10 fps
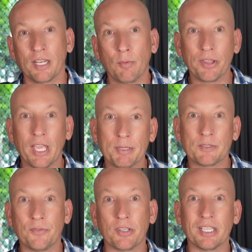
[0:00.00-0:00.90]
Now, while the
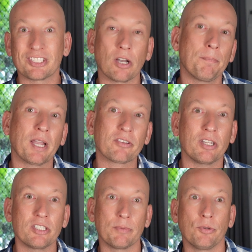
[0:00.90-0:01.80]
MS50A is compact
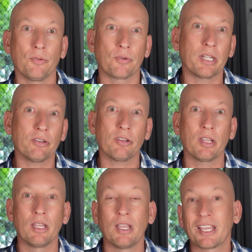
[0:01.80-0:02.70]
and easy to move around,
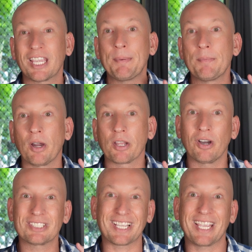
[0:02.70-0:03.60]
keep in mind,
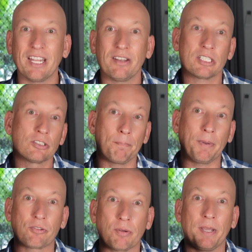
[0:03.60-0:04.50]
guys, again, it's not
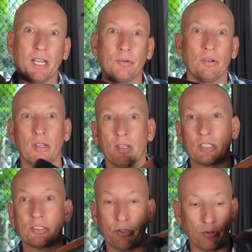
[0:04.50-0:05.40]
battery powered,
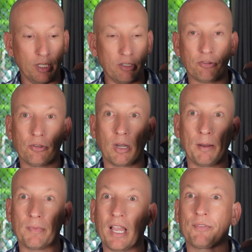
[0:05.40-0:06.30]
so you'll need to
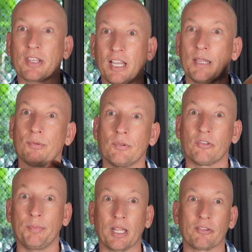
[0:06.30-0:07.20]
have the cable
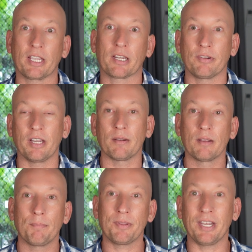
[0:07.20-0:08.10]
to be able to take it around.
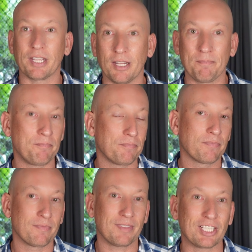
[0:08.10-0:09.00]
But then again,
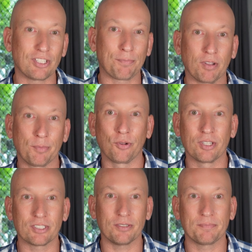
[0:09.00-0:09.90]
that's no problem at all,
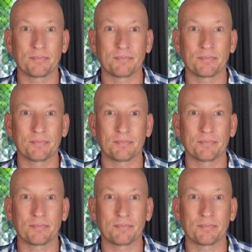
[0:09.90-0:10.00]
is it?